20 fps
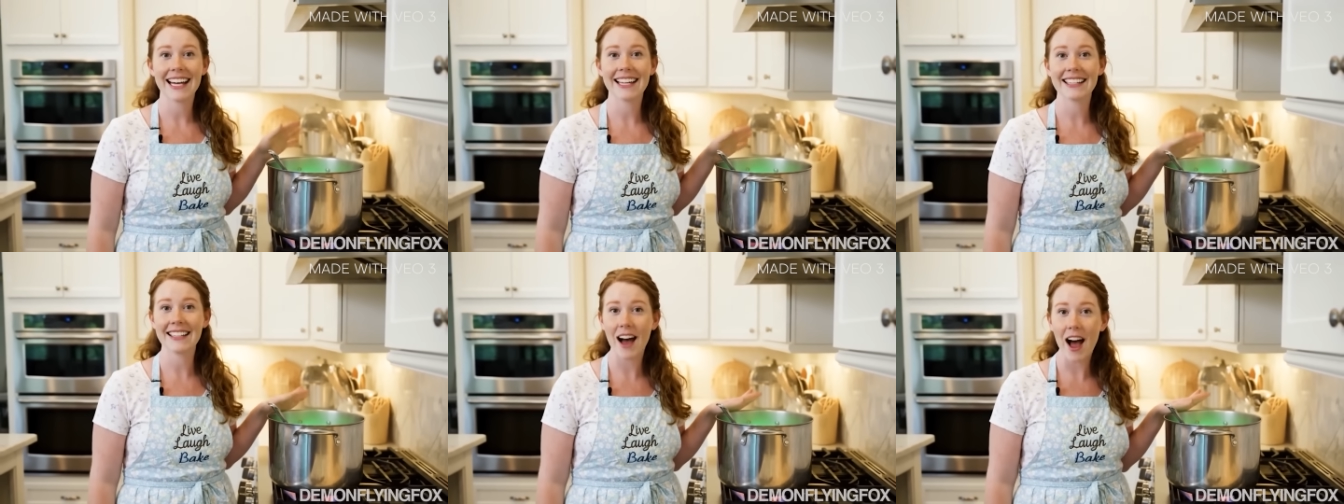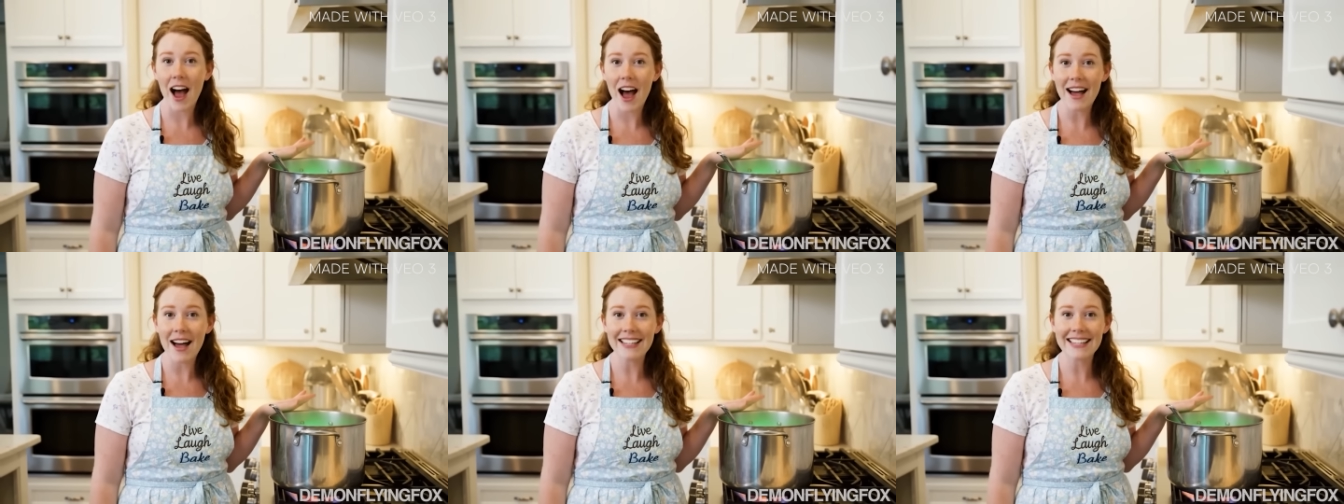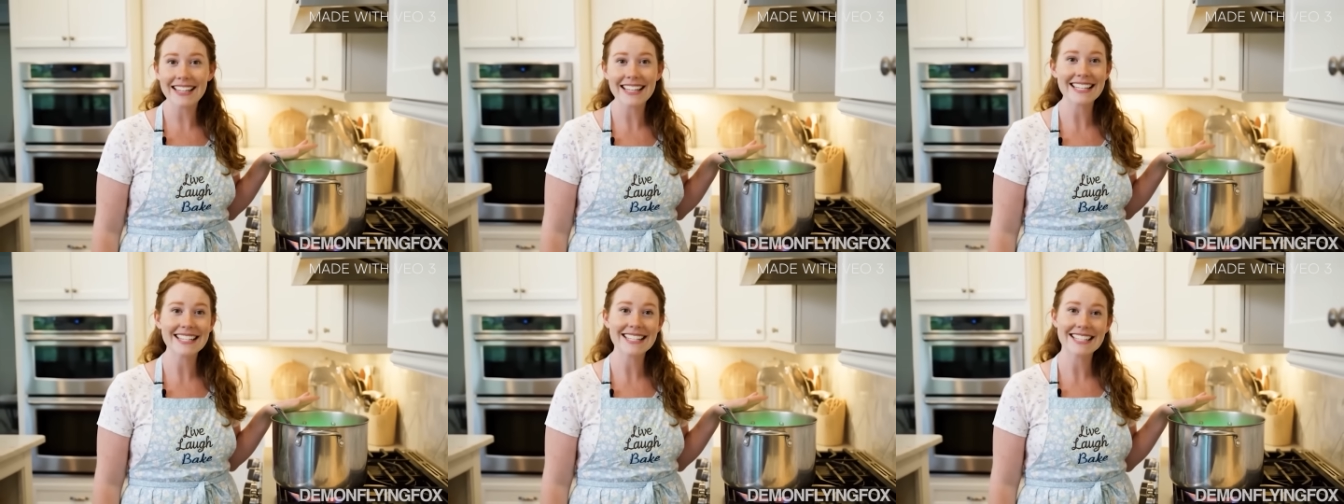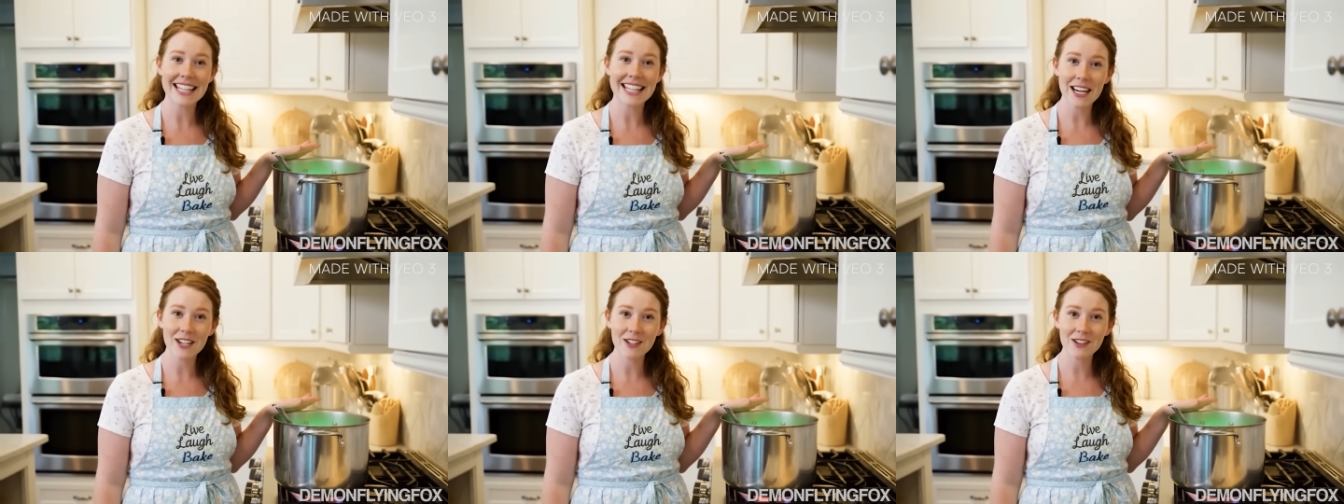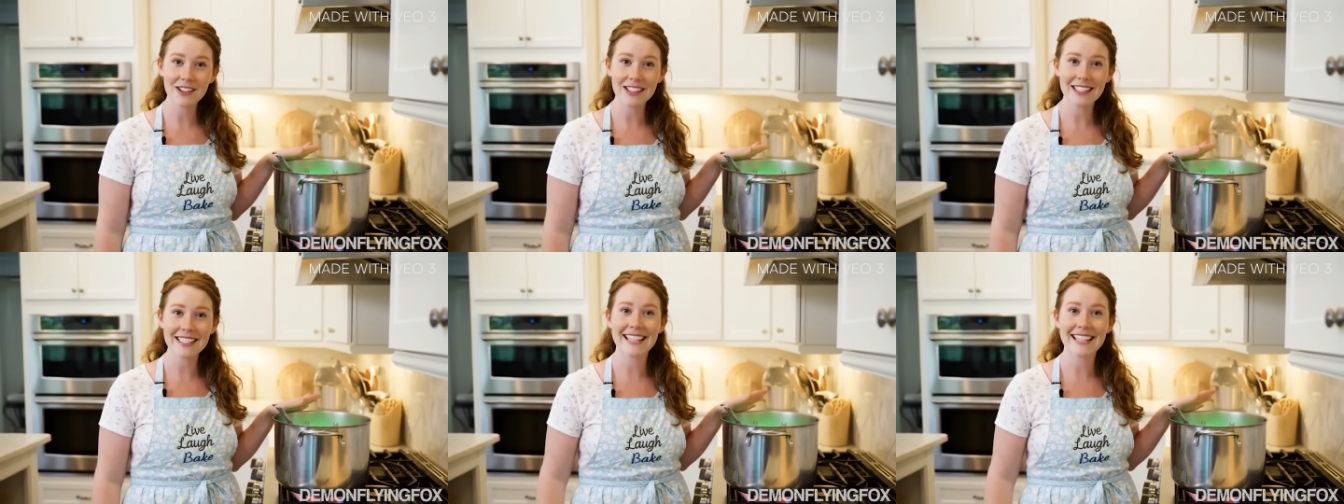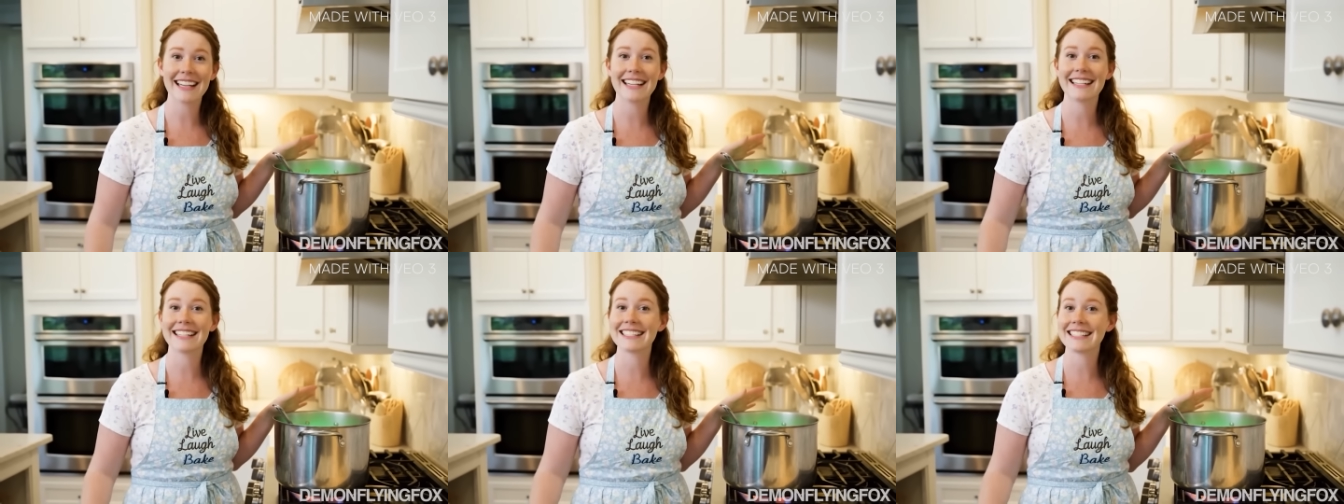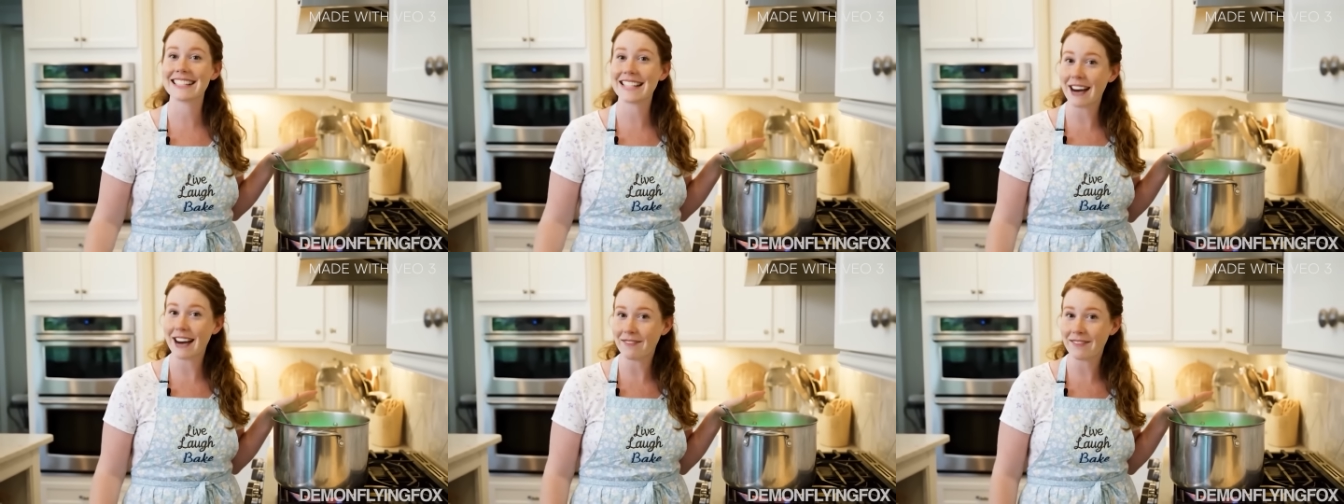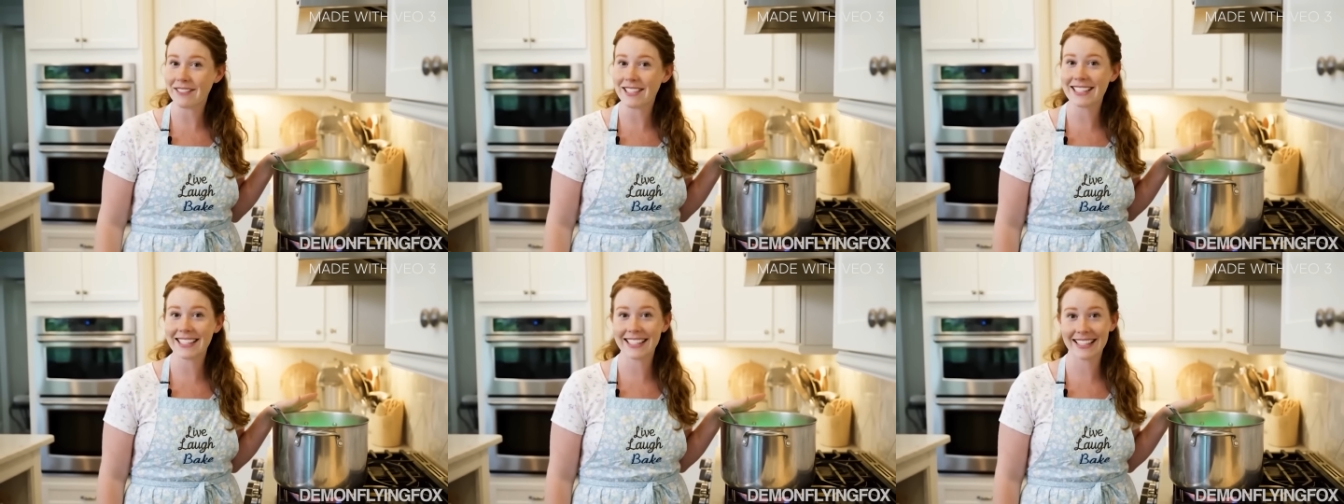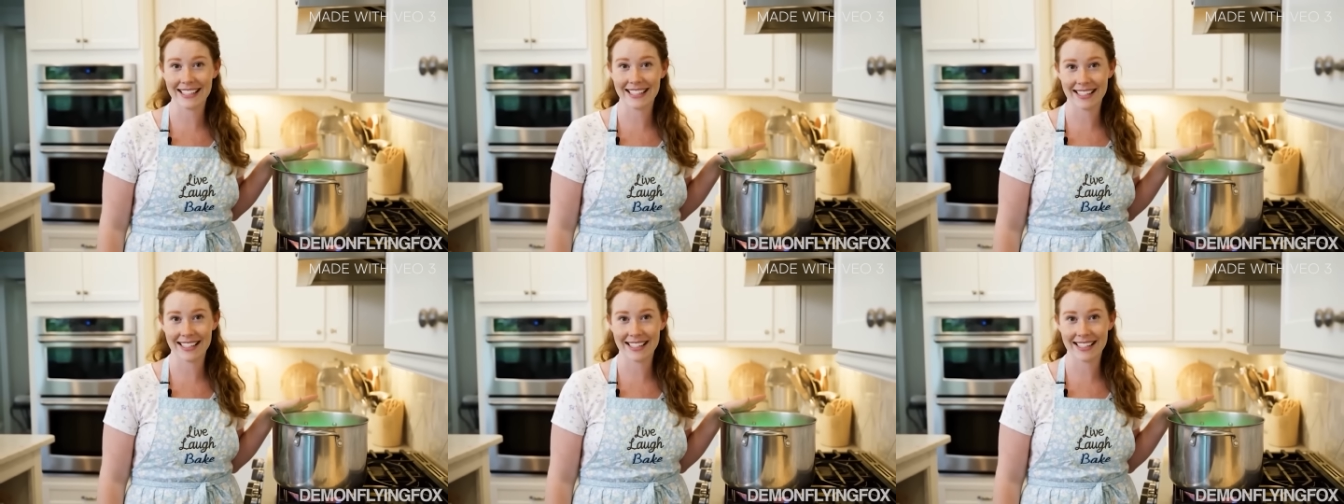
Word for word: It's hot, it's dangerous, and it's definitely